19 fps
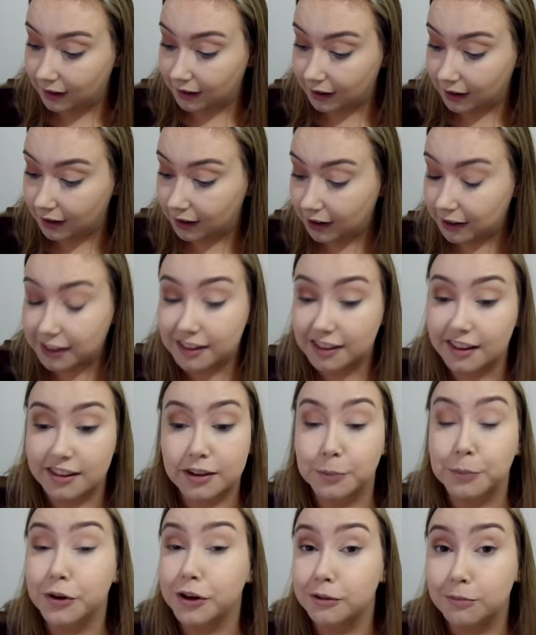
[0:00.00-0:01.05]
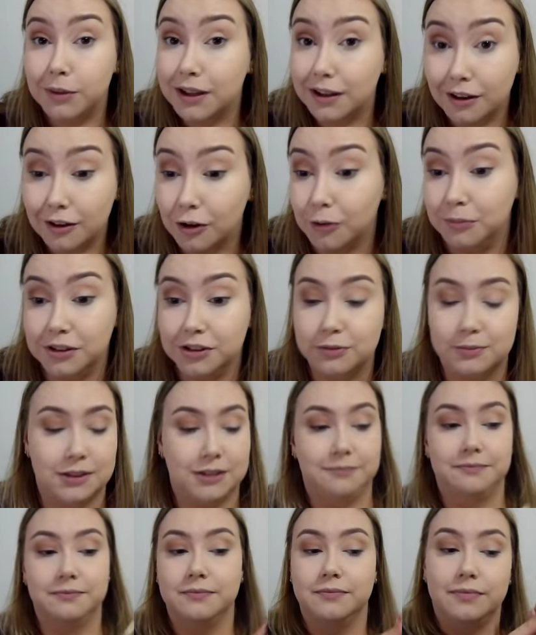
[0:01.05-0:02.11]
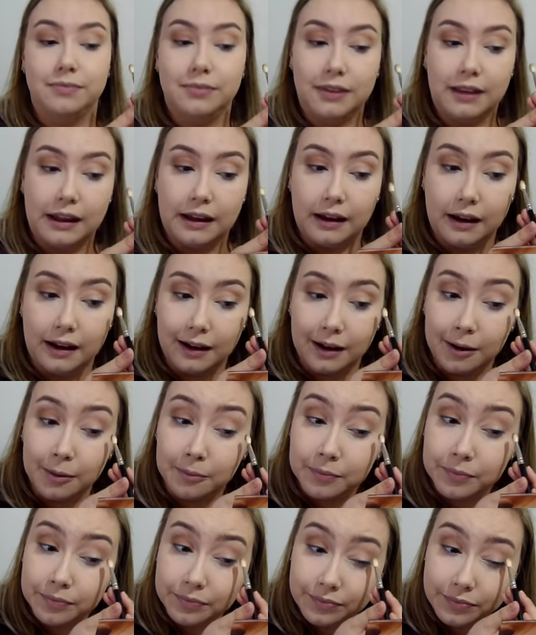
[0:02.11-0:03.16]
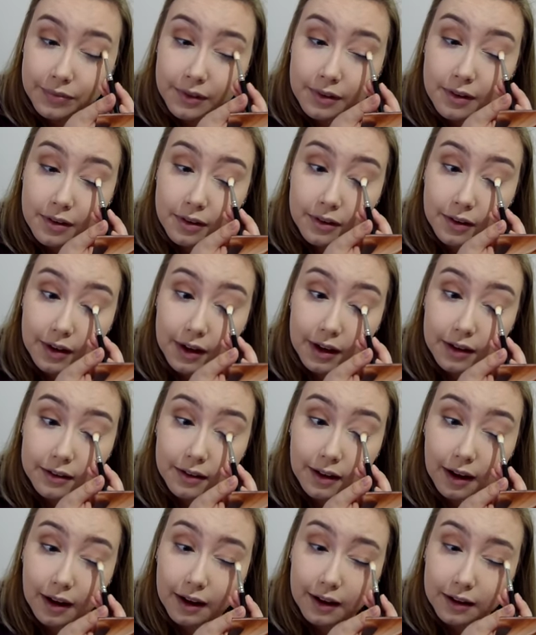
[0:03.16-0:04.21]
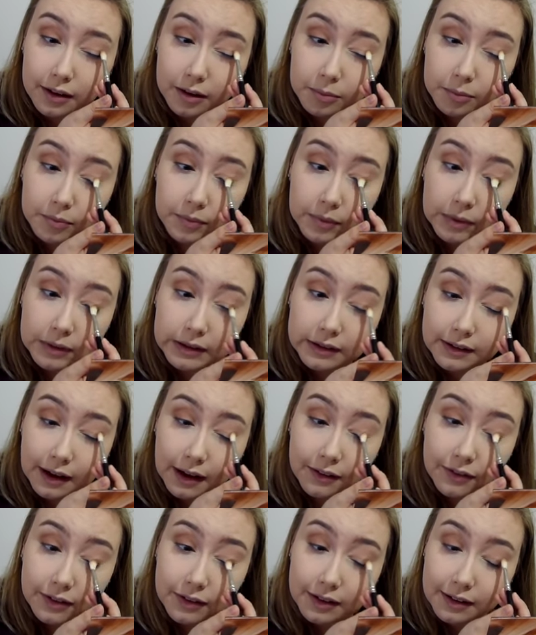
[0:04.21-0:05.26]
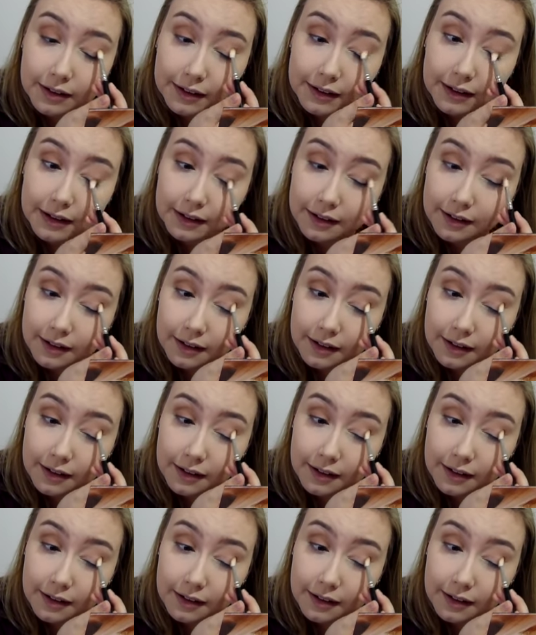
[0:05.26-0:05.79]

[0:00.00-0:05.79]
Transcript: and I think that's a pretty big accomplishment. So yes, I am definitely